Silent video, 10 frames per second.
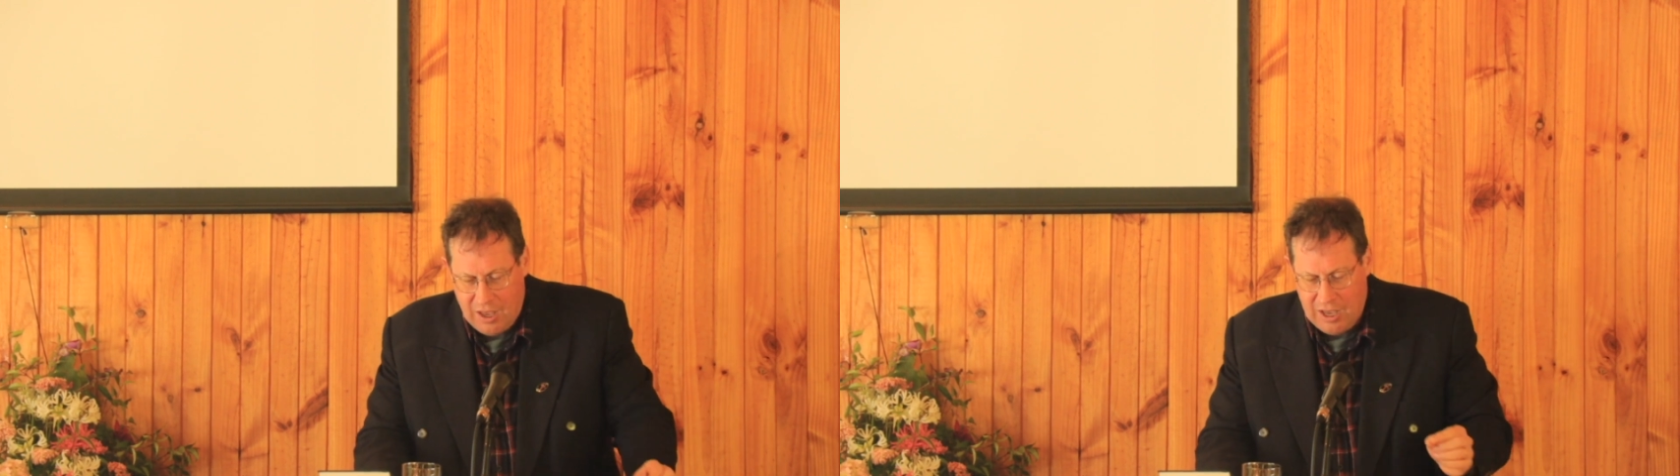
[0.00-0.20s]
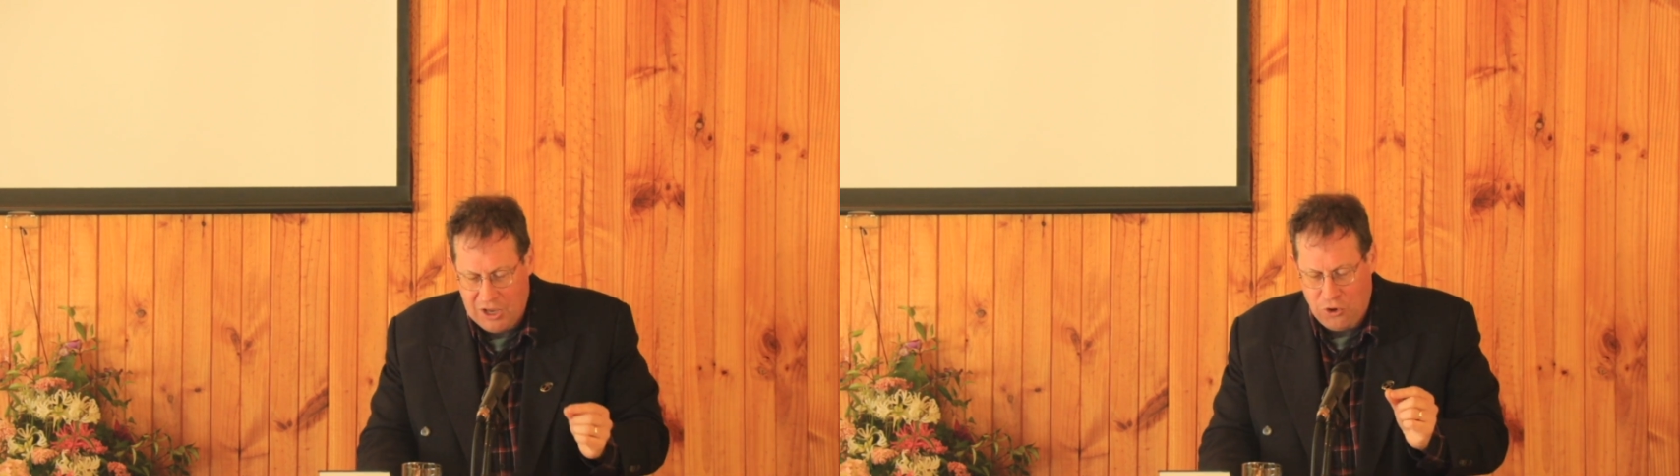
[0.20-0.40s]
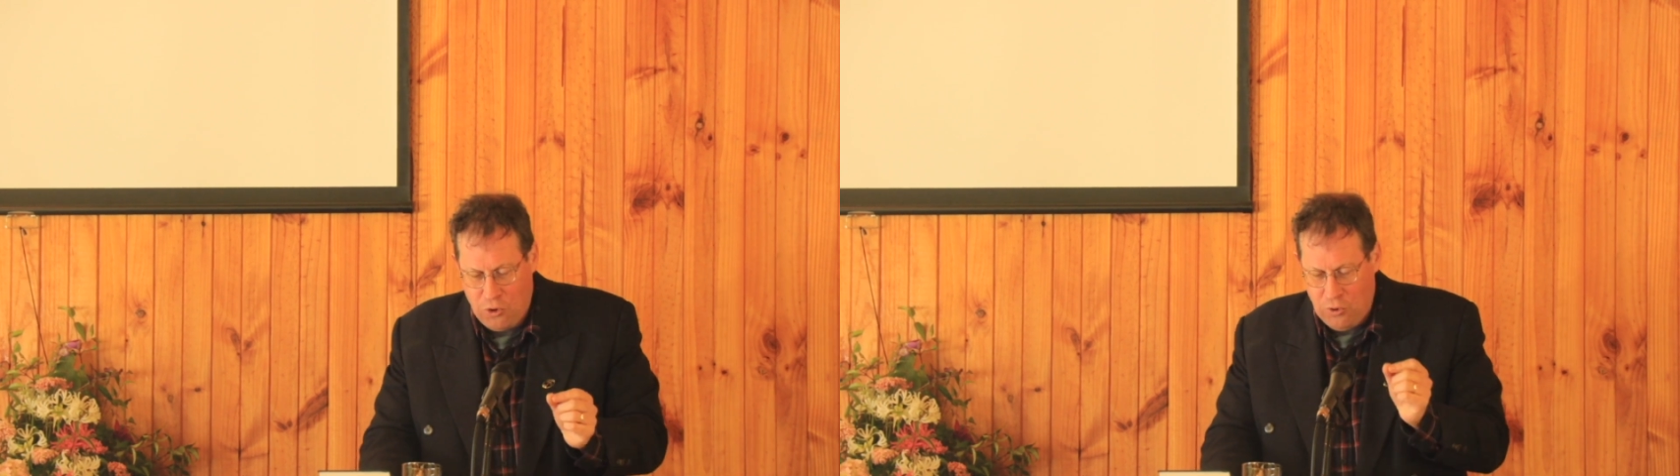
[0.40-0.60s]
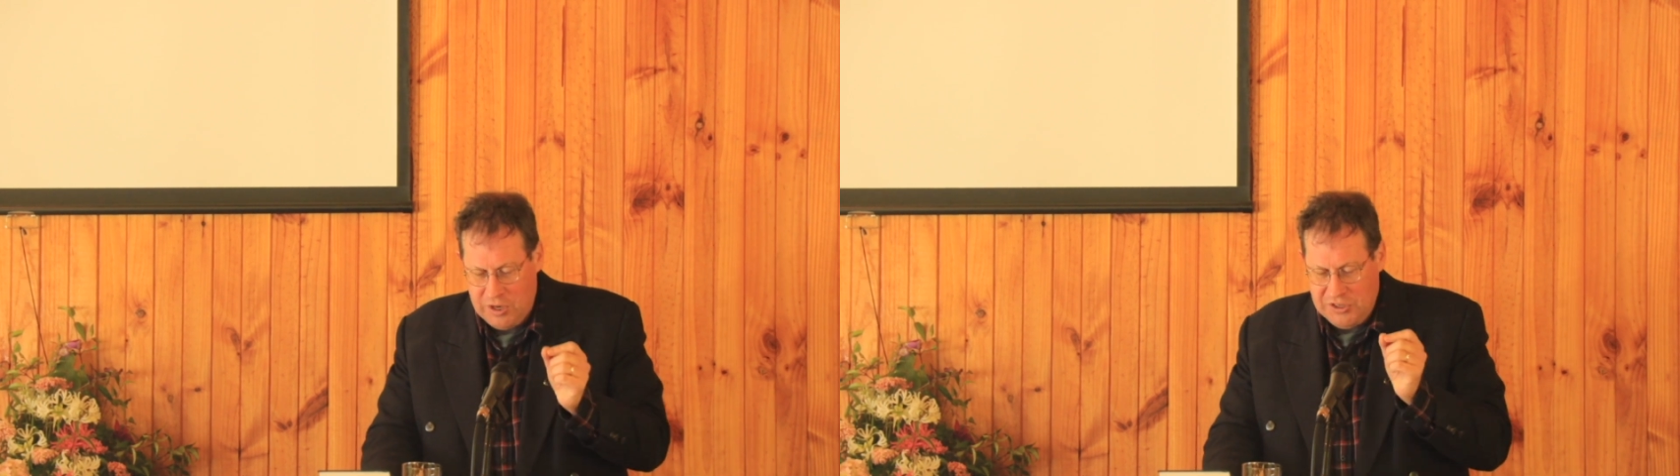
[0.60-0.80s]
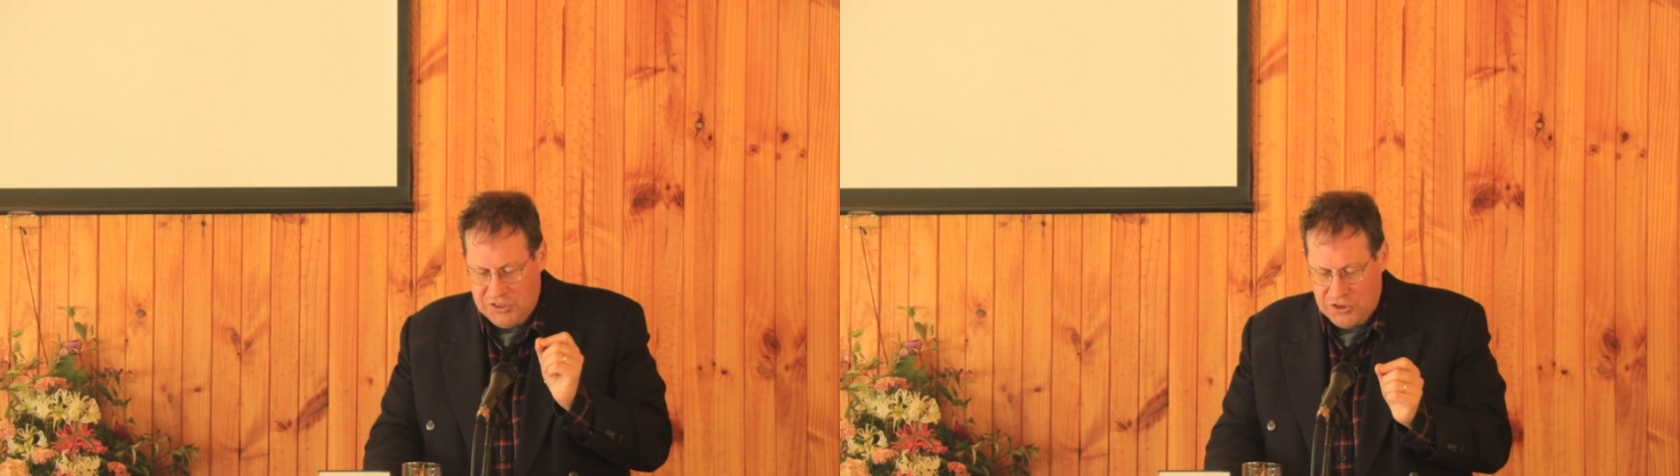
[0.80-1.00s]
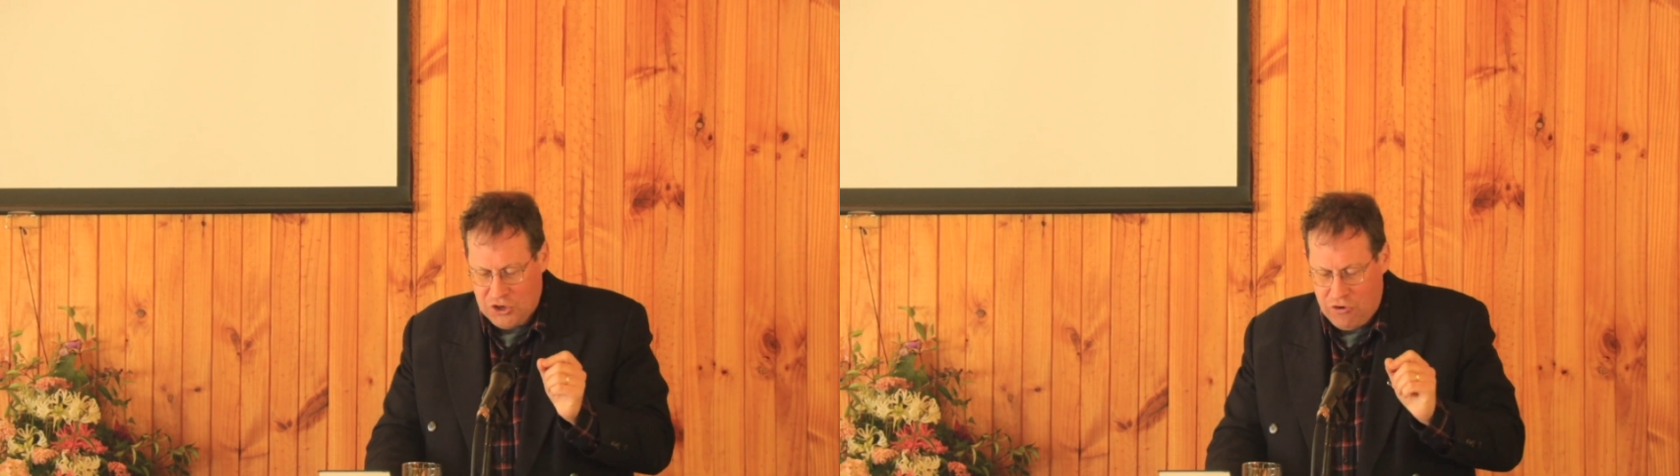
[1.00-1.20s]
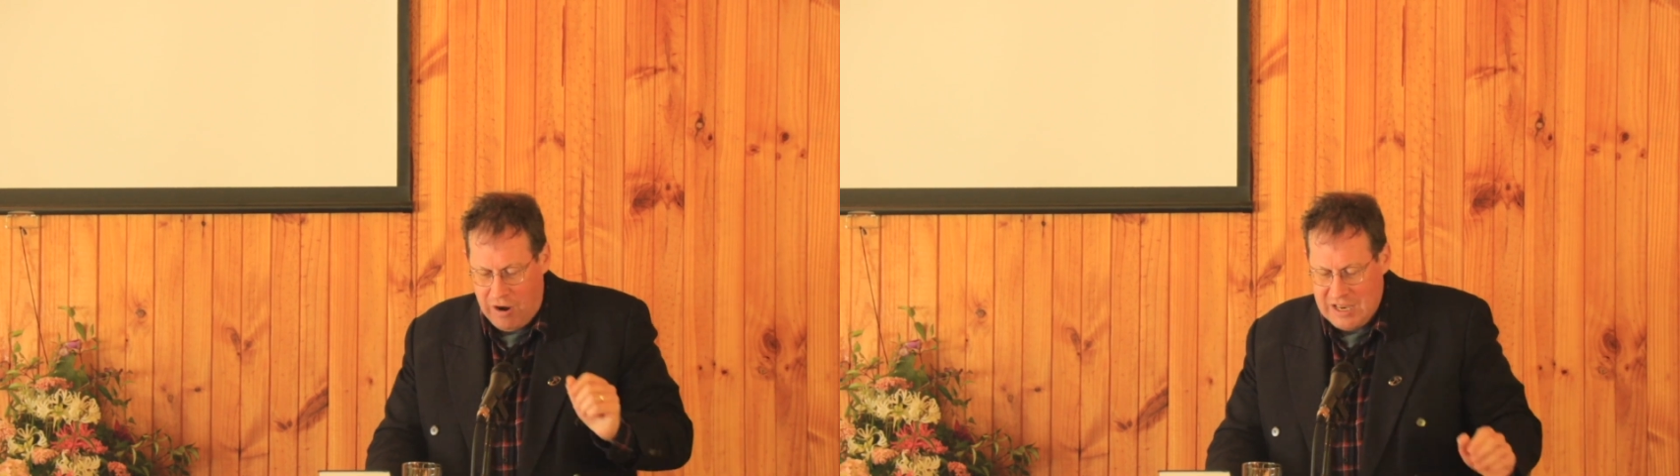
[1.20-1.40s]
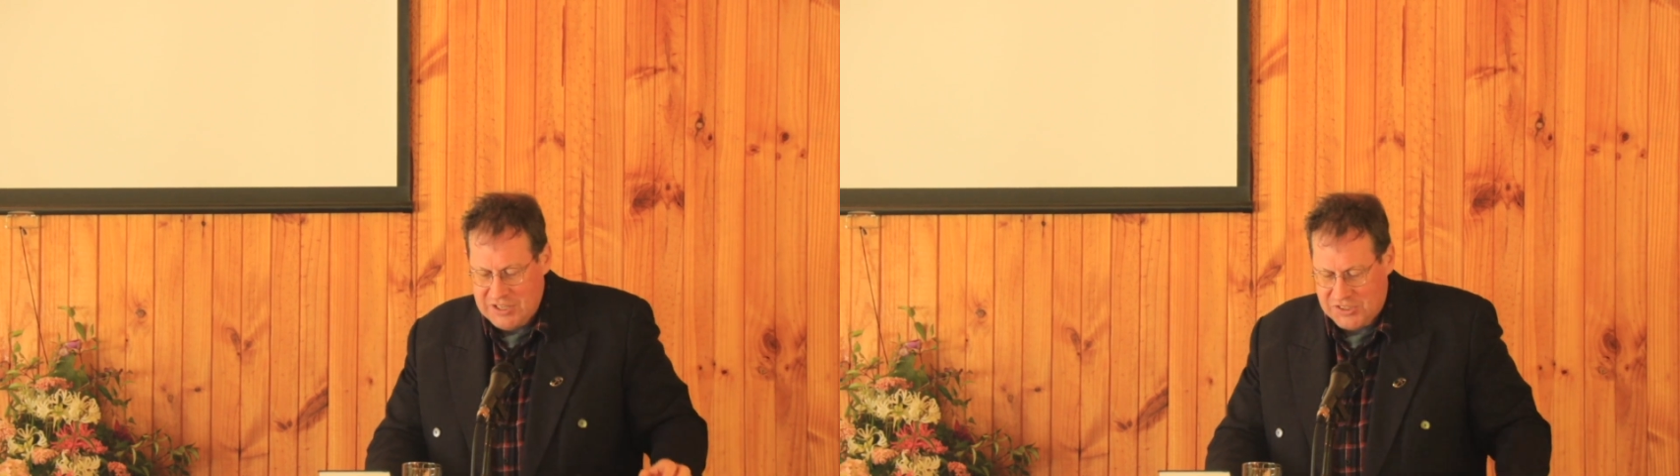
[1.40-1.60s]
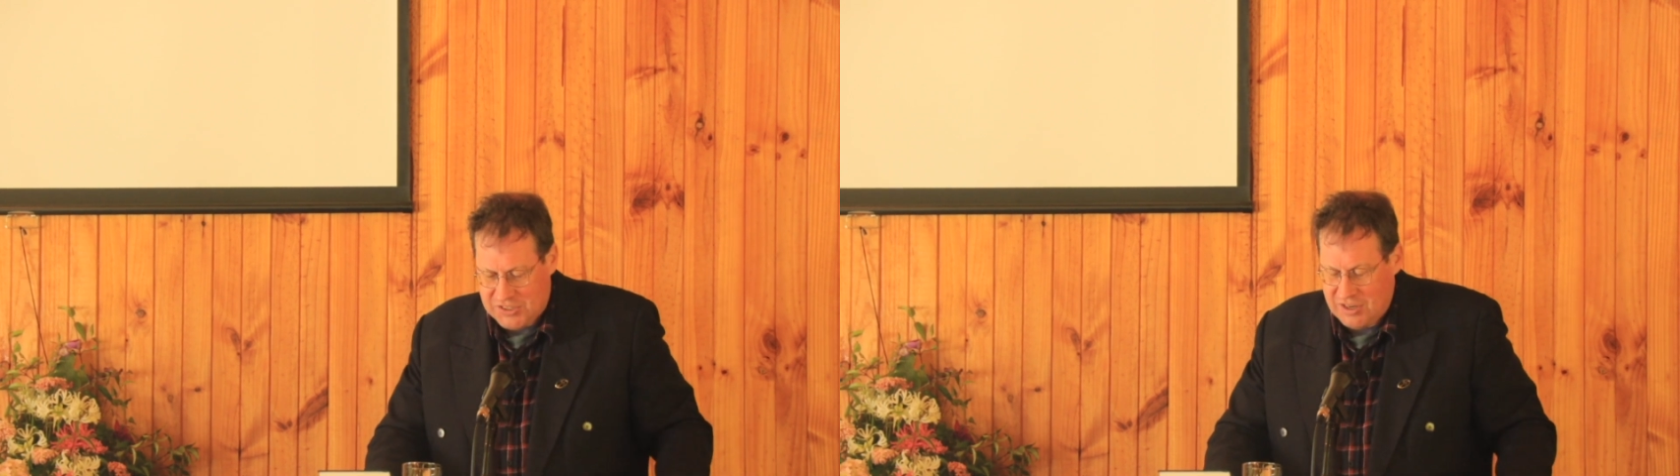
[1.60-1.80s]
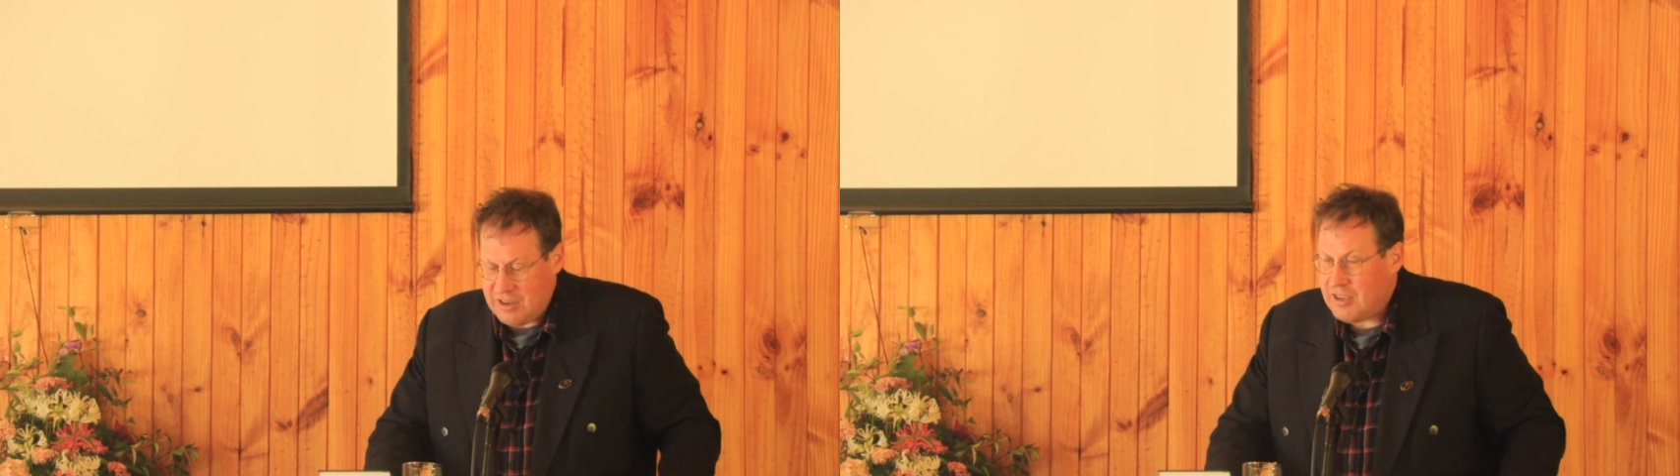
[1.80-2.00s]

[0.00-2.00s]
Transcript: according to the grace